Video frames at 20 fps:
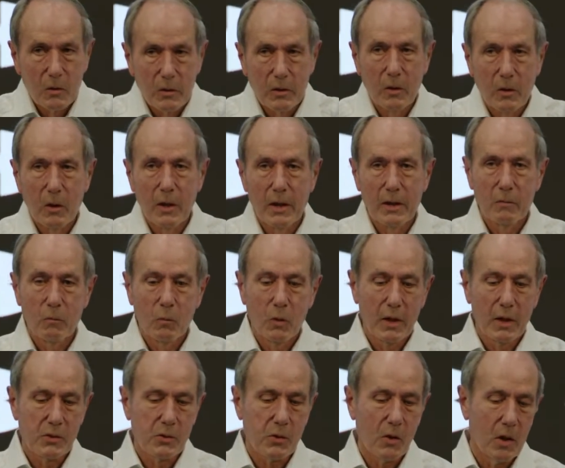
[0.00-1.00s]
You know, what
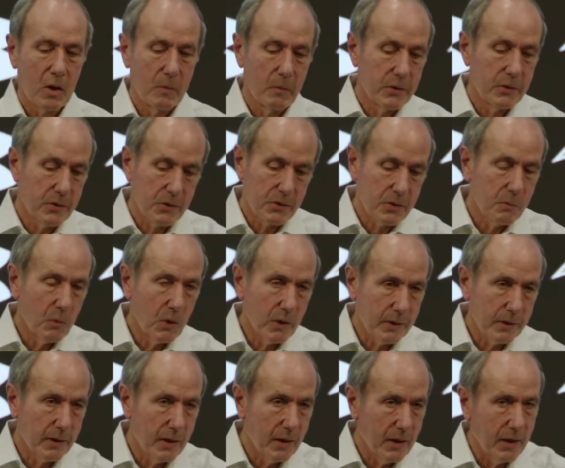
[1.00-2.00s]
I saw in him is a
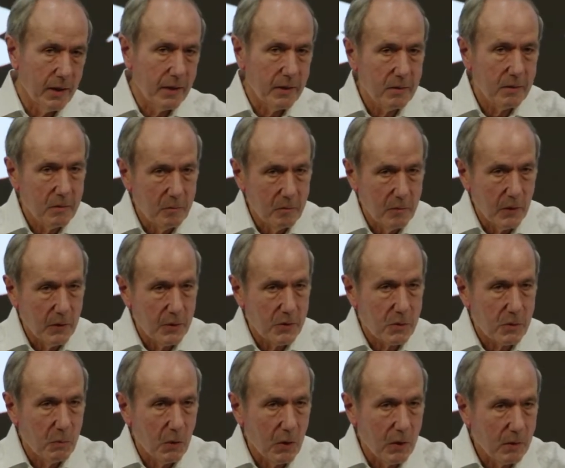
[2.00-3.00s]
smart guy, very
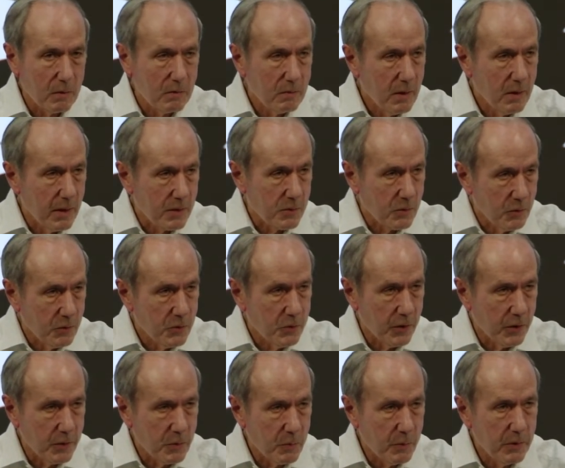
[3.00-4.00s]
smart, has good
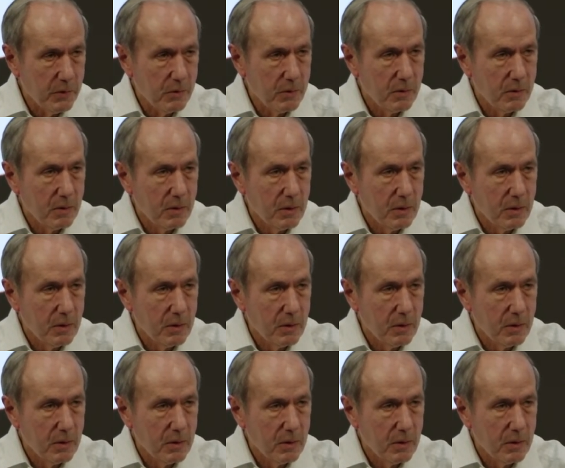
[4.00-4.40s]
judgment.